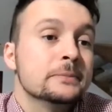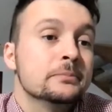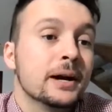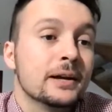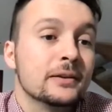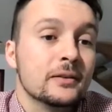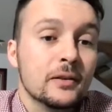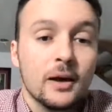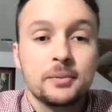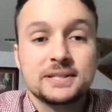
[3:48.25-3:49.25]
But
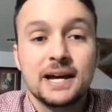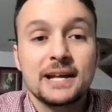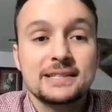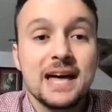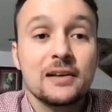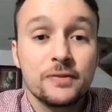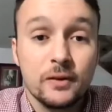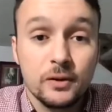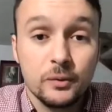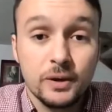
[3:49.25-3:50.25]
besides that
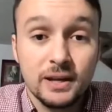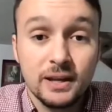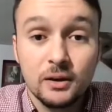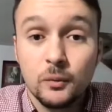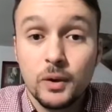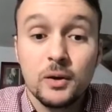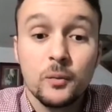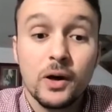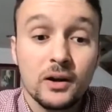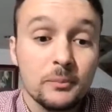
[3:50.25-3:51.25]
further reading, we
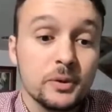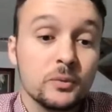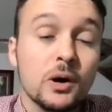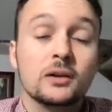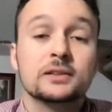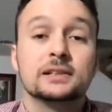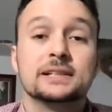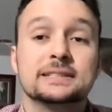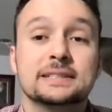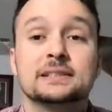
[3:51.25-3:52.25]
welcome you all to
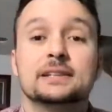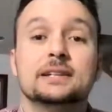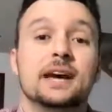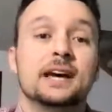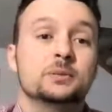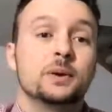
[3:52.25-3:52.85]
listen as